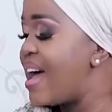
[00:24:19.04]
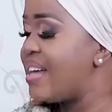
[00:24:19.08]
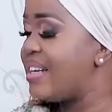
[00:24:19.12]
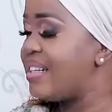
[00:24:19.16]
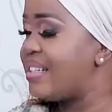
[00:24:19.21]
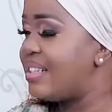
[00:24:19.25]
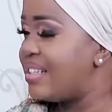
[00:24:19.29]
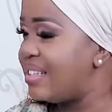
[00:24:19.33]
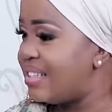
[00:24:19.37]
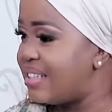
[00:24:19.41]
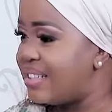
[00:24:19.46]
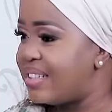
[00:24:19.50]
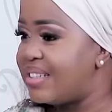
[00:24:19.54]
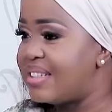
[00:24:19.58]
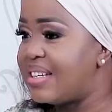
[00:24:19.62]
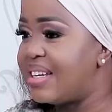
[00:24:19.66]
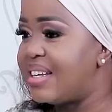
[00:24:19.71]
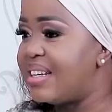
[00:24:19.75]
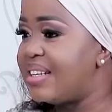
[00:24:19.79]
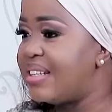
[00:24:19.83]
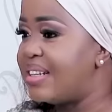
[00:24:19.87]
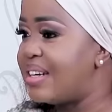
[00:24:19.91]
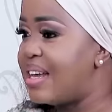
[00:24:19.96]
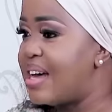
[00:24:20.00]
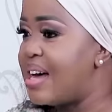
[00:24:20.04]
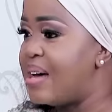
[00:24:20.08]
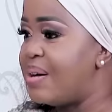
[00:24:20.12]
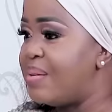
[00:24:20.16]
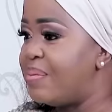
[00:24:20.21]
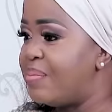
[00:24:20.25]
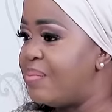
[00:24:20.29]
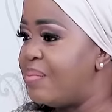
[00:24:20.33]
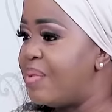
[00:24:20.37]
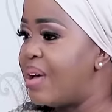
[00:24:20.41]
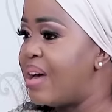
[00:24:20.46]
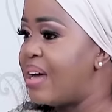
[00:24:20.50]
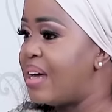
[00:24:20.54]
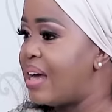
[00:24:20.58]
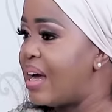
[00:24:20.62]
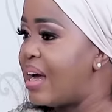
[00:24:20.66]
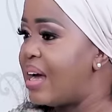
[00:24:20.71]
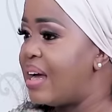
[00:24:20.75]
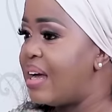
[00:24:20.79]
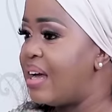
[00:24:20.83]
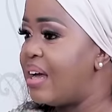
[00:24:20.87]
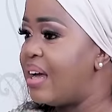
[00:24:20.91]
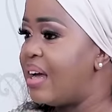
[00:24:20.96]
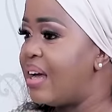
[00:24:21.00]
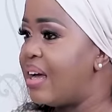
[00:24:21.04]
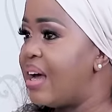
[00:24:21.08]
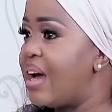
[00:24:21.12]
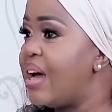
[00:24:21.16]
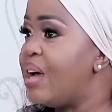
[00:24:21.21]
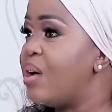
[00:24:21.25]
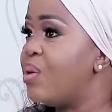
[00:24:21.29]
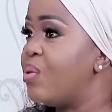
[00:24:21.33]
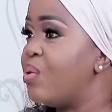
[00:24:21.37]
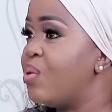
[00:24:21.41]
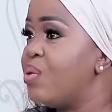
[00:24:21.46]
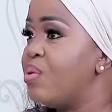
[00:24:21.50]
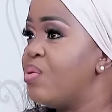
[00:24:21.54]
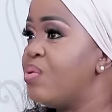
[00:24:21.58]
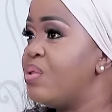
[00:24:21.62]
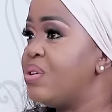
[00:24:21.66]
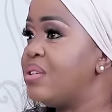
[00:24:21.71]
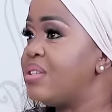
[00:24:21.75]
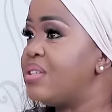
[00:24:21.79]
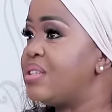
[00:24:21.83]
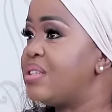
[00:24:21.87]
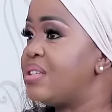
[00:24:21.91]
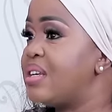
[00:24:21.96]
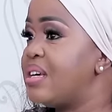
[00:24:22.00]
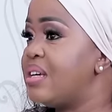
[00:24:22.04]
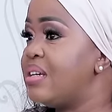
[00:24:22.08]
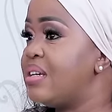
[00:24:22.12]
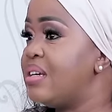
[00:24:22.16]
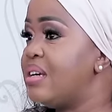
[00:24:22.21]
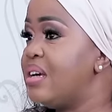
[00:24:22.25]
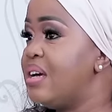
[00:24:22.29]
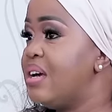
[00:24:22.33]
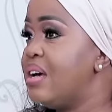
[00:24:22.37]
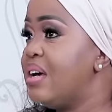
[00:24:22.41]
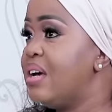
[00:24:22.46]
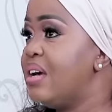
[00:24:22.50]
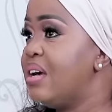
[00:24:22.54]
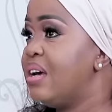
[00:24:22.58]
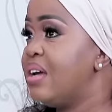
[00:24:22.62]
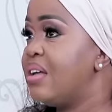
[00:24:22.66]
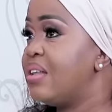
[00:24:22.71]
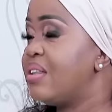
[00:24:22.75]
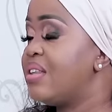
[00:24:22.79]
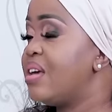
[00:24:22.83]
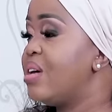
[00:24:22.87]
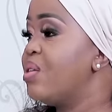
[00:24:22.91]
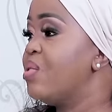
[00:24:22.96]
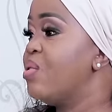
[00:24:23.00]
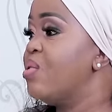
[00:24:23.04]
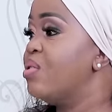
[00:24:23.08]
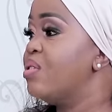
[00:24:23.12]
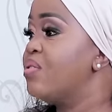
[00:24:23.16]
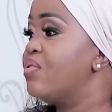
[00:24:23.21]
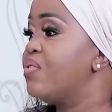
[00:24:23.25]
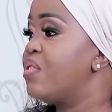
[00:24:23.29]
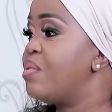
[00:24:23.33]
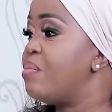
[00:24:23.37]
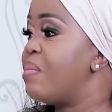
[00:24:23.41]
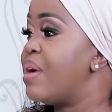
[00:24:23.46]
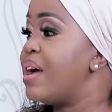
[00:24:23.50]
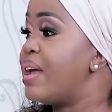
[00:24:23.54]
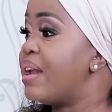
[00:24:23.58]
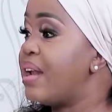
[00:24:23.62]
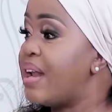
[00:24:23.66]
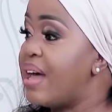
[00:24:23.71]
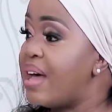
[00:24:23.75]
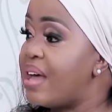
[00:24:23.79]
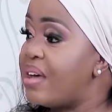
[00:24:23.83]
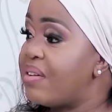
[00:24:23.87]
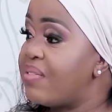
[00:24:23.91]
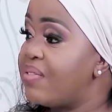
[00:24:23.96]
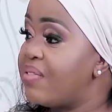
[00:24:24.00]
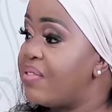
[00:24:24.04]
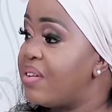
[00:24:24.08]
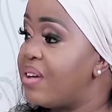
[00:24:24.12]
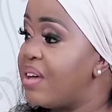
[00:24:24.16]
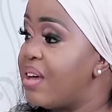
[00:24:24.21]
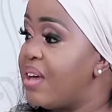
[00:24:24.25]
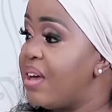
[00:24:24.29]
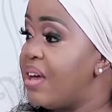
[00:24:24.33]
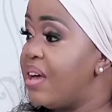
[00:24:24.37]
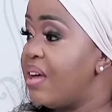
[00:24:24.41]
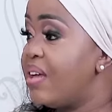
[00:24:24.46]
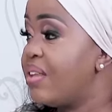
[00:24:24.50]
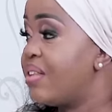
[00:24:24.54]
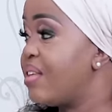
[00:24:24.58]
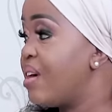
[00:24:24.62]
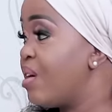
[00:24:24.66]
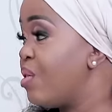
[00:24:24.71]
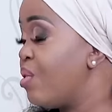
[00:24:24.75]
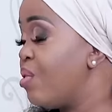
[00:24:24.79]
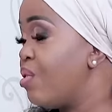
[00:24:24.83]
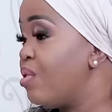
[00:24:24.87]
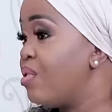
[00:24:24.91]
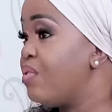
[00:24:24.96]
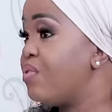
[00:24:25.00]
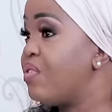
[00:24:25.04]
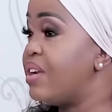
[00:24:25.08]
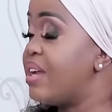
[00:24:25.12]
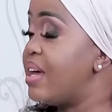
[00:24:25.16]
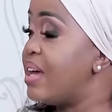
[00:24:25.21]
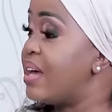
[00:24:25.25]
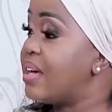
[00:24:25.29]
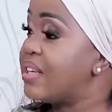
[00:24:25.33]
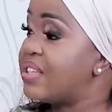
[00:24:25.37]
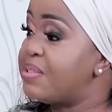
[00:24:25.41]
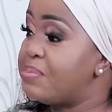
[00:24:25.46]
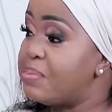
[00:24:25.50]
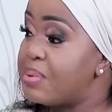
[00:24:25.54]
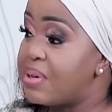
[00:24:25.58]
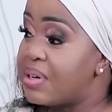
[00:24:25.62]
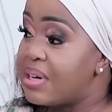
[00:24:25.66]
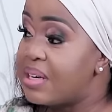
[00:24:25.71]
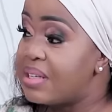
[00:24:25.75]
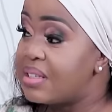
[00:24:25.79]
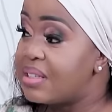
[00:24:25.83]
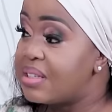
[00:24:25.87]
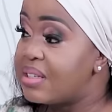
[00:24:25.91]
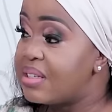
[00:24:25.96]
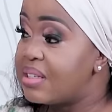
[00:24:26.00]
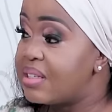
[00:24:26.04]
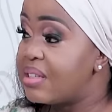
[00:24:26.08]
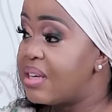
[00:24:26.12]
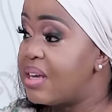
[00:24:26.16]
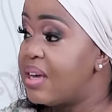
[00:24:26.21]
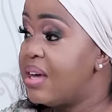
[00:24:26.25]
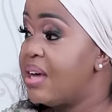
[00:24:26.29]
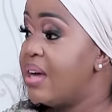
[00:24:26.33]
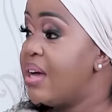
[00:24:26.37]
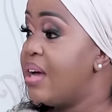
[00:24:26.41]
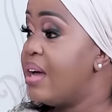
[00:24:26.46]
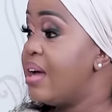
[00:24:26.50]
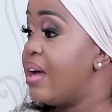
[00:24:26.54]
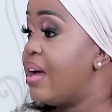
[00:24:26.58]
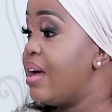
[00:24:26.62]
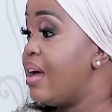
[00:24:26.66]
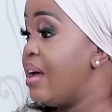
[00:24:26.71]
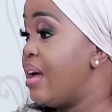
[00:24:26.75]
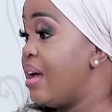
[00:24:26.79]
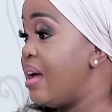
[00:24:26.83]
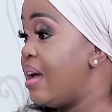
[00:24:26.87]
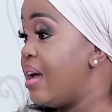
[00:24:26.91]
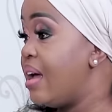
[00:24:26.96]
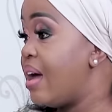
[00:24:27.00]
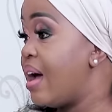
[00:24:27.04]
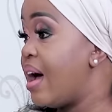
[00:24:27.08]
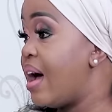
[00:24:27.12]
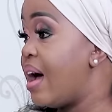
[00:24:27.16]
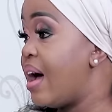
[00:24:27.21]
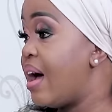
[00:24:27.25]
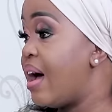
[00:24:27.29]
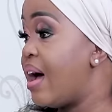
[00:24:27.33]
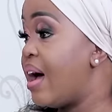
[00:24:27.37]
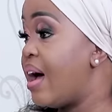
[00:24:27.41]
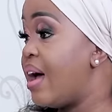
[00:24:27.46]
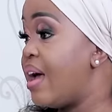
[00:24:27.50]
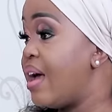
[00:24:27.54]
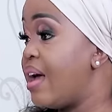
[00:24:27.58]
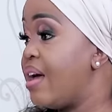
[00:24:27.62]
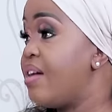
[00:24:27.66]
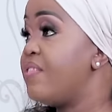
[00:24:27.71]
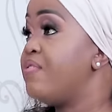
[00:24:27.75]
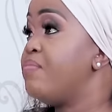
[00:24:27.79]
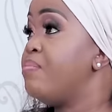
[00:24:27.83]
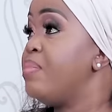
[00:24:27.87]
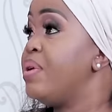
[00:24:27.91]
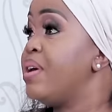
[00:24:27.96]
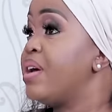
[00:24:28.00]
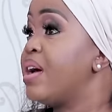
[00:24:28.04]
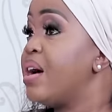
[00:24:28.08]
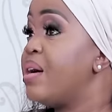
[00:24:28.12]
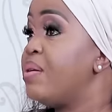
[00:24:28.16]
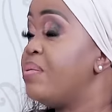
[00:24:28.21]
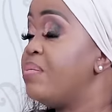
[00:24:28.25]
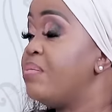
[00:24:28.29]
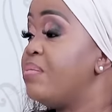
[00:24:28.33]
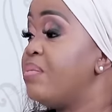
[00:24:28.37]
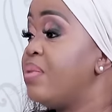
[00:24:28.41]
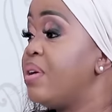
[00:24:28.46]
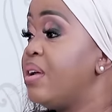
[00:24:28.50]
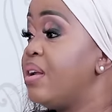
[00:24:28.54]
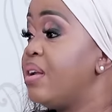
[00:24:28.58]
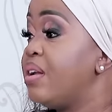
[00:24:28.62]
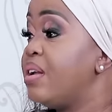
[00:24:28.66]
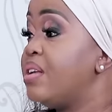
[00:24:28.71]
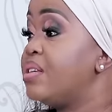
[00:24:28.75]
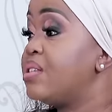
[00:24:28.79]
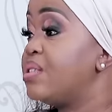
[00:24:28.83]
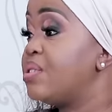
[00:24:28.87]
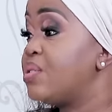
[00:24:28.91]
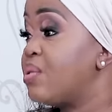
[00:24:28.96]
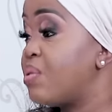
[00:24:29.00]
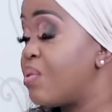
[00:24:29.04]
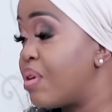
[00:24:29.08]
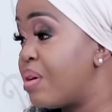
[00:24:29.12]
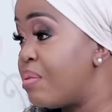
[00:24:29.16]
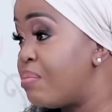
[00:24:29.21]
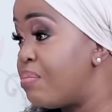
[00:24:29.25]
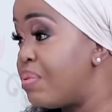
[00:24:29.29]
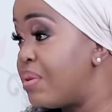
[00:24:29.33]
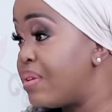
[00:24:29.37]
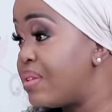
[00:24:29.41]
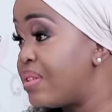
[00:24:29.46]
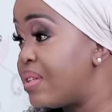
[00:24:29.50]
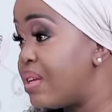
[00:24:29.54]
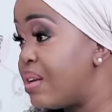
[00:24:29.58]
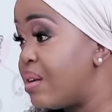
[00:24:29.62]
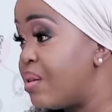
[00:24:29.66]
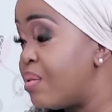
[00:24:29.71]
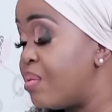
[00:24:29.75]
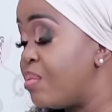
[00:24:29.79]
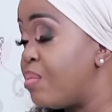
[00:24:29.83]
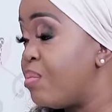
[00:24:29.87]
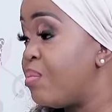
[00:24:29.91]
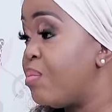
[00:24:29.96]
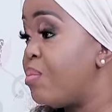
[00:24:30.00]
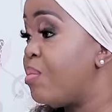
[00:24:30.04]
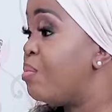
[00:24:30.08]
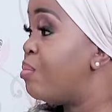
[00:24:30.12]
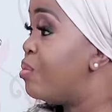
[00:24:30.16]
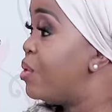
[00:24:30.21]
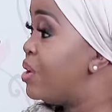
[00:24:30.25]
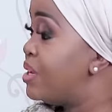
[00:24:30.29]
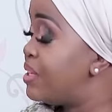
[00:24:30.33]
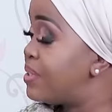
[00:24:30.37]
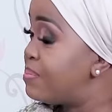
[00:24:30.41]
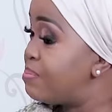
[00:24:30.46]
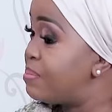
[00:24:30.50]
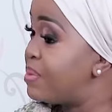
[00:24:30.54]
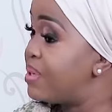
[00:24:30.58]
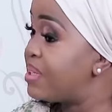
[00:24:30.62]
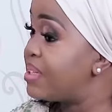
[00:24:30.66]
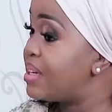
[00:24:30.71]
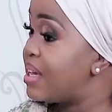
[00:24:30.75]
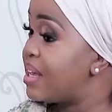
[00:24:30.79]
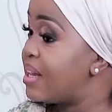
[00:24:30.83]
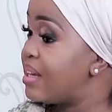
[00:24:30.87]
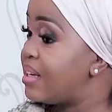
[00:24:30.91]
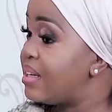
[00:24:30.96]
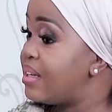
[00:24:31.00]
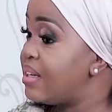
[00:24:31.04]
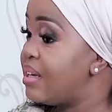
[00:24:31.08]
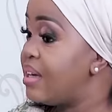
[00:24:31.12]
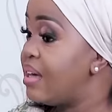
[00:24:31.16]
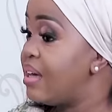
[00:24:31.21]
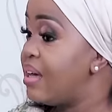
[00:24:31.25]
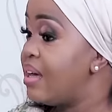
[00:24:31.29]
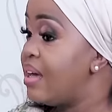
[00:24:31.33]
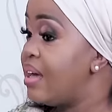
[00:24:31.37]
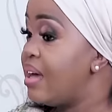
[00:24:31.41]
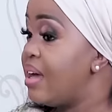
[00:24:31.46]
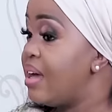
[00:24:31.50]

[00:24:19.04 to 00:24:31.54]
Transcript: I did, and I always say, thank God for my life. Thank God for the experiences. I have become the stronger person, more especially